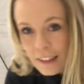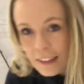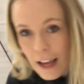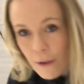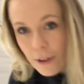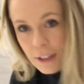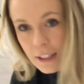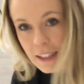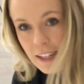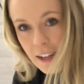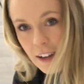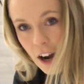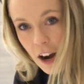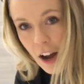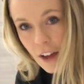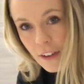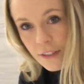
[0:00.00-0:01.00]
Now we're gonna take
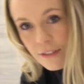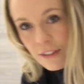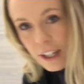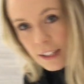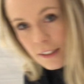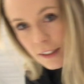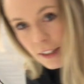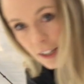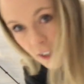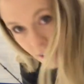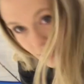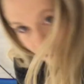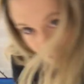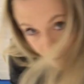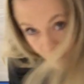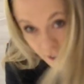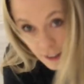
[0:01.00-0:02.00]
our other foot,
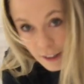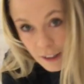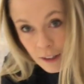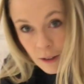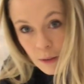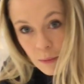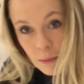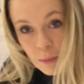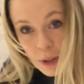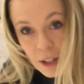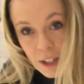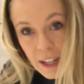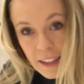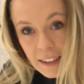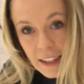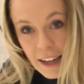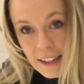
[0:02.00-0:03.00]
put it
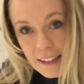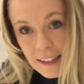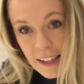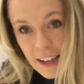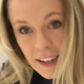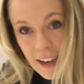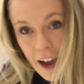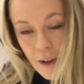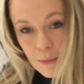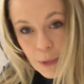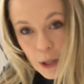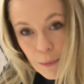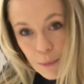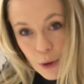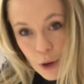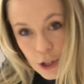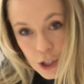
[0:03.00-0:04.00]
on the ice, and now I'm gonna
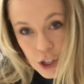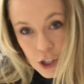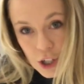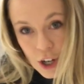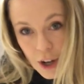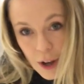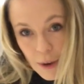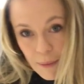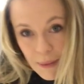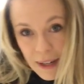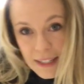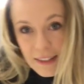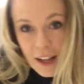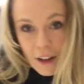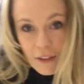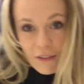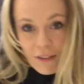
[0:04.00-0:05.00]
push
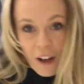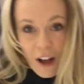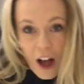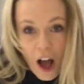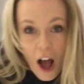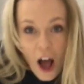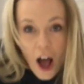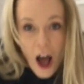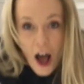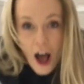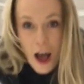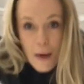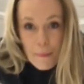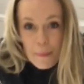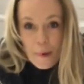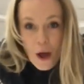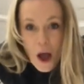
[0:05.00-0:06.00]
myself
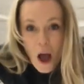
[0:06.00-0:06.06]
up.